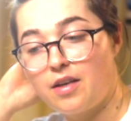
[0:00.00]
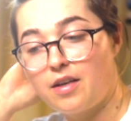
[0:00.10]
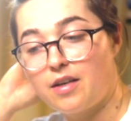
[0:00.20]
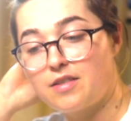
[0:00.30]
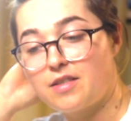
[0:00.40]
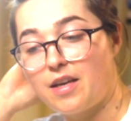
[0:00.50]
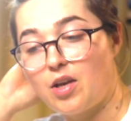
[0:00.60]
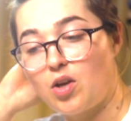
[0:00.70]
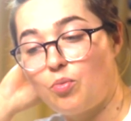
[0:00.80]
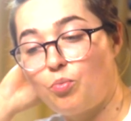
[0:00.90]
It is
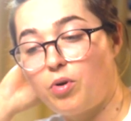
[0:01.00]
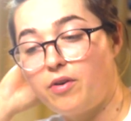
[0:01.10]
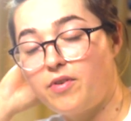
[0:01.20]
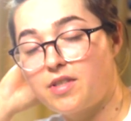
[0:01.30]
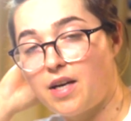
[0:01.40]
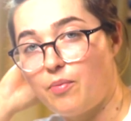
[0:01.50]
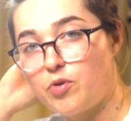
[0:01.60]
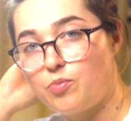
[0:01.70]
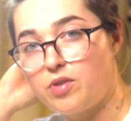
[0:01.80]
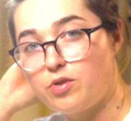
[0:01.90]
a perfect time
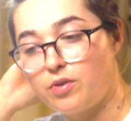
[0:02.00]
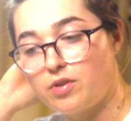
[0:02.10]
to be doing